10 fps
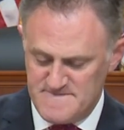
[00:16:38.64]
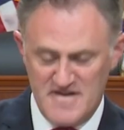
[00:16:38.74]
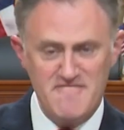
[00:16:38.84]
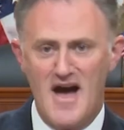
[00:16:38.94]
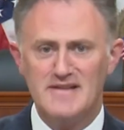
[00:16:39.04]

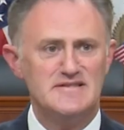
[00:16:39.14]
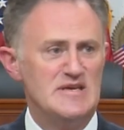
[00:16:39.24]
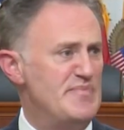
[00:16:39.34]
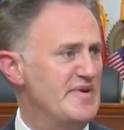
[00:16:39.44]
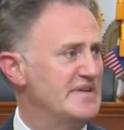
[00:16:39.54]
they're not
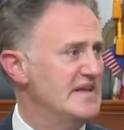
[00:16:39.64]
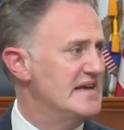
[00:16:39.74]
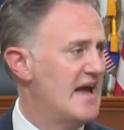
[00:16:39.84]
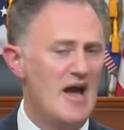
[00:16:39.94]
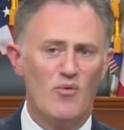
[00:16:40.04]

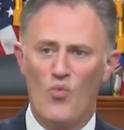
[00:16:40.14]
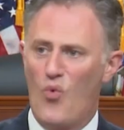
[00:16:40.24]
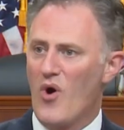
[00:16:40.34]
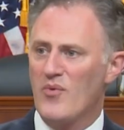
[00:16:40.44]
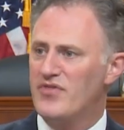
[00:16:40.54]
typically at
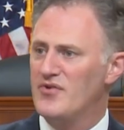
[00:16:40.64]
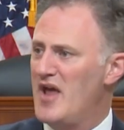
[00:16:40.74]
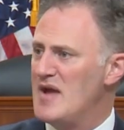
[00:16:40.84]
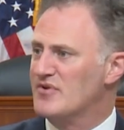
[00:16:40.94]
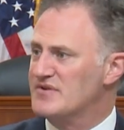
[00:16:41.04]
war with their
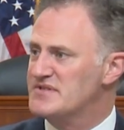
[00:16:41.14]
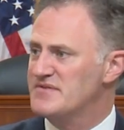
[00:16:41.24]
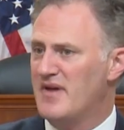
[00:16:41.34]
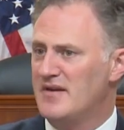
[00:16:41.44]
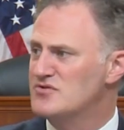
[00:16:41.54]

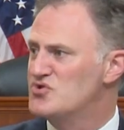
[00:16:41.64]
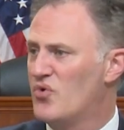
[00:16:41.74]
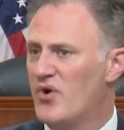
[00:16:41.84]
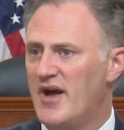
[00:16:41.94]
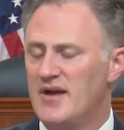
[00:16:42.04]
neighbors. They
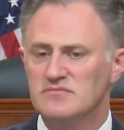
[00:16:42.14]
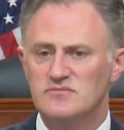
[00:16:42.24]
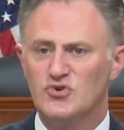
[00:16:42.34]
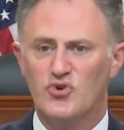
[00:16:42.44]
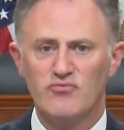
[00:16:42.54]
enjoy
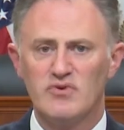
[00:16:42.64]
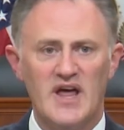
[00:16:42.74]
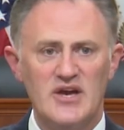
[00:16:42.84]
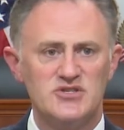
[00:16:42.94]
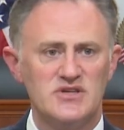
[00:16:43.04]
good
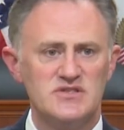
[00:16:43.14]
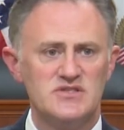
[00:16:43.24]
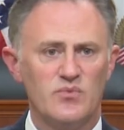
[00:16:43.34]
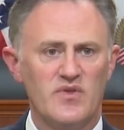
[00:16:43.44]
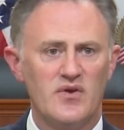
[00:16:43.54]

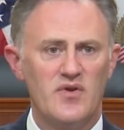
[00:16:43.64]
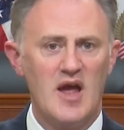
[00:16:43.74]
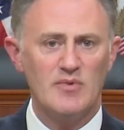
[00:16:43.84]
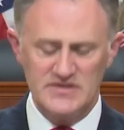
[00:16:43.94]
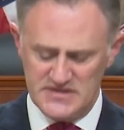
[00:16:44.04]
relations with their
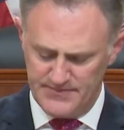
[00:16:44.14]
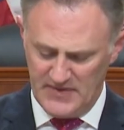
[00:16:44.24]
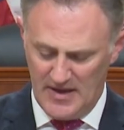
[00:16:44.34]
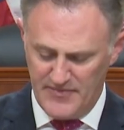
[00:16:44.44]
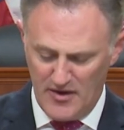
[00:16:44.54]
neighbors.
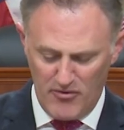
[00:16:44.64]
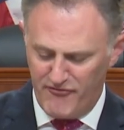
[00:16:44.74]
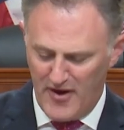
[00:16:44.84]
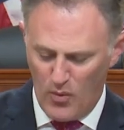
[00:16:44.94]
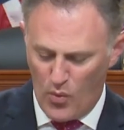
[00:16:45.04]
They don't
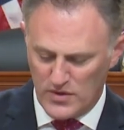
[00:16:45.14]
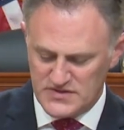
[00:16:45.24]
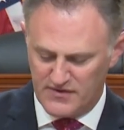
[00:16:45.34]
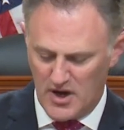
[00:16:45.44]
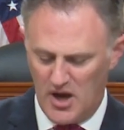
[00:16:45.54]
fight
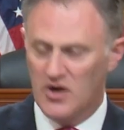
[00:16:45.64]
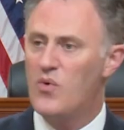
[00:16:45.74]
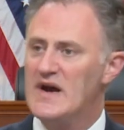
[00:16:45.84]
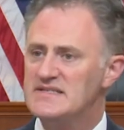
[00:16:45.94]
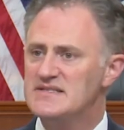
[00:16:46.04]
wars of
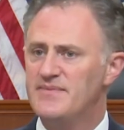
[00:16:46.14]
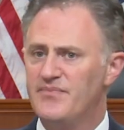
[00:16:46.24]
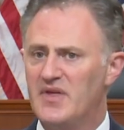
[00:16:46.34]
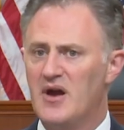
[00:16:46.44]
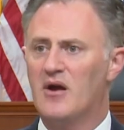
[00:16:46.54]
conquest.
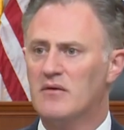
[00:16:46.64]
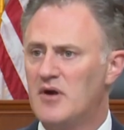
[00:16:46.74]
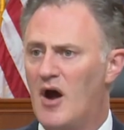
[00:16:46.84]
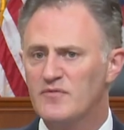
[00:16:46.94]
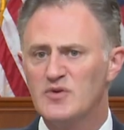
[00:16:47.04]
They're
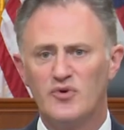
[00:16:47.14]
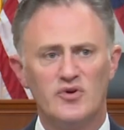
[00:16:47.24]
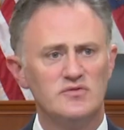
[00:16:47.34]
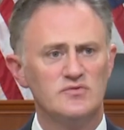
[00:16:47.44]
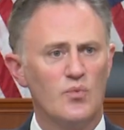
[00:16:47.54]

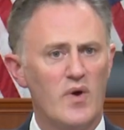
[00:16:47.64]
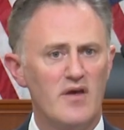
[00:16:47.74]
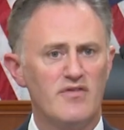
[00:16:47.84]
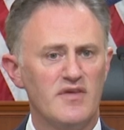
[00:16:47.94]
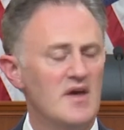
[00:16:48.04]
comfortable
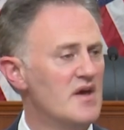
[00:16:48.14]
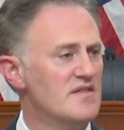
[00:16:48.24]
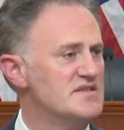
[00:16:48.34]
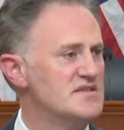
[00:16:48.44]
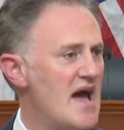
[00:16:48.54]
with
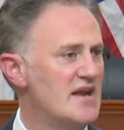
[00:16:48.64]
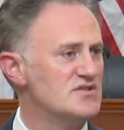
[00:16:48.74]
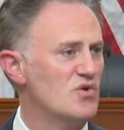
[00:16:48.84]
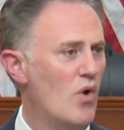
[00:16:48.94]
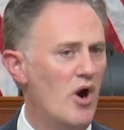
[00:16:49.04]
the
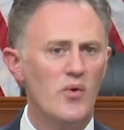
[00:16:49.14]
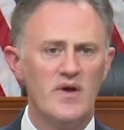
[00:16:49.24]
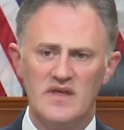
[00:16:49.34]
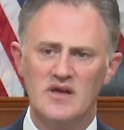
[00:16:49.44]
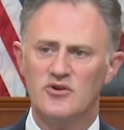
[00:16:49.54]
status quo
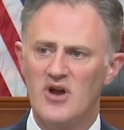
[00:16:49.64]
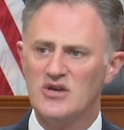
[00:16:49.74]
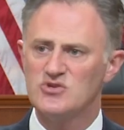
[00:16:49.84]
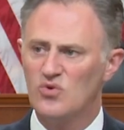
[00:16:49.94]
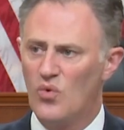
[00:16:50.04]
in the
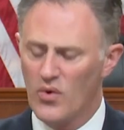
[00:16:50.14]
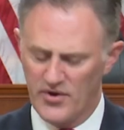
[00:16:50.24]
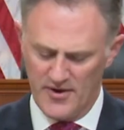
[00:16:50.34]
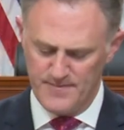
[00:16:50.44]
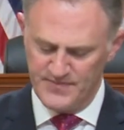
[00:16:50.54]
international
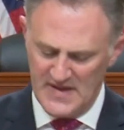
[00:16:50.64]
order.